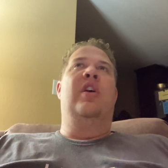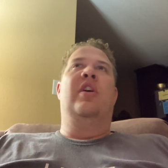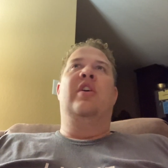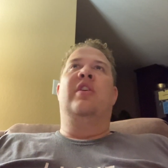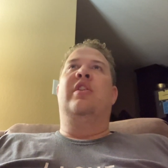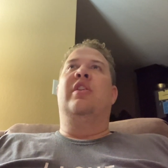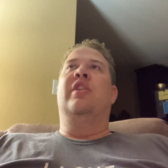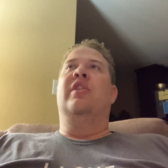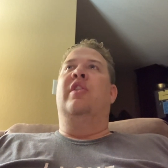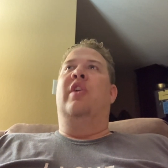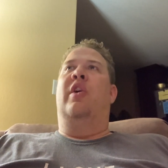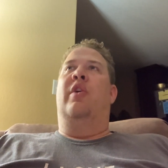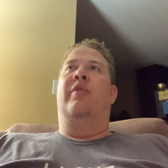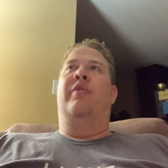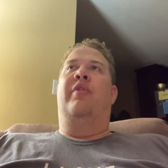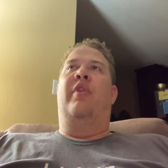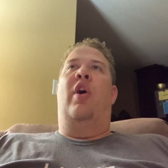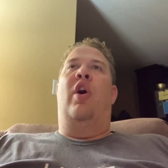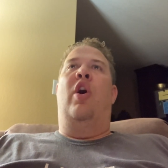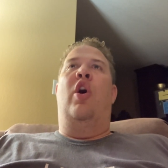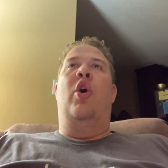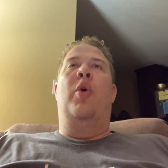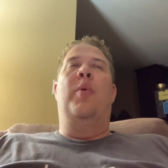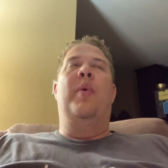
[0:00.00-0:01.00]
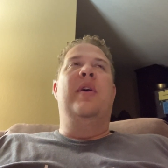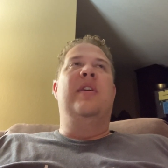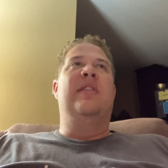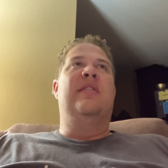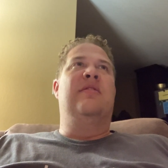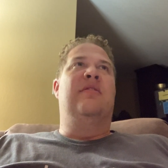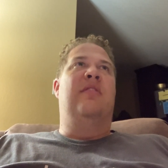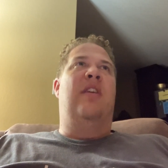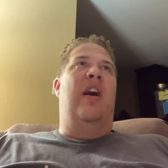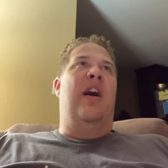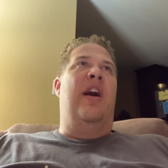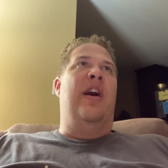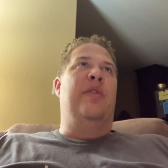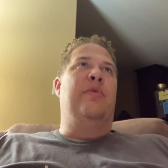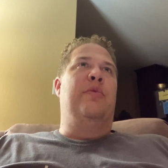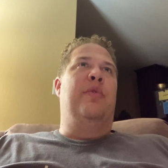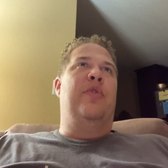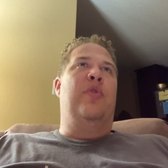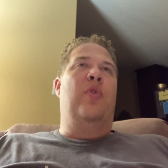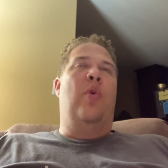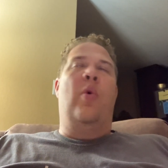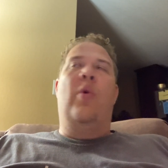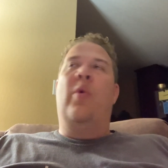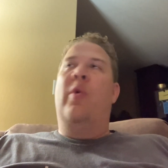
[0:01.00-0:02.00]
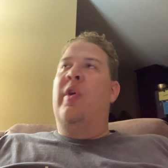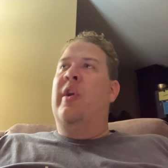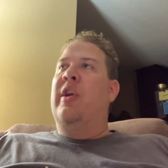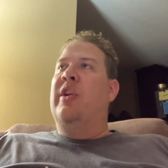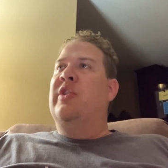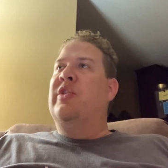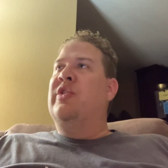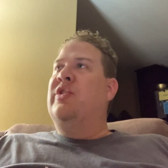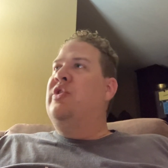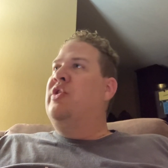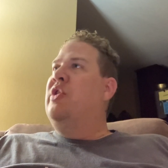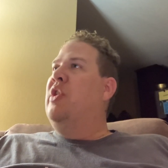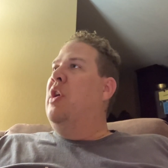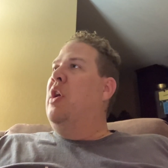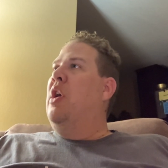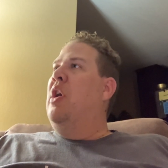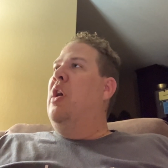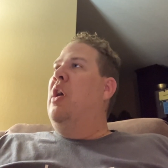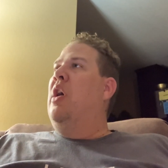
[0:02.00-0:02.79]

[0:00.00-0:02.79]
the hallway's lined with orange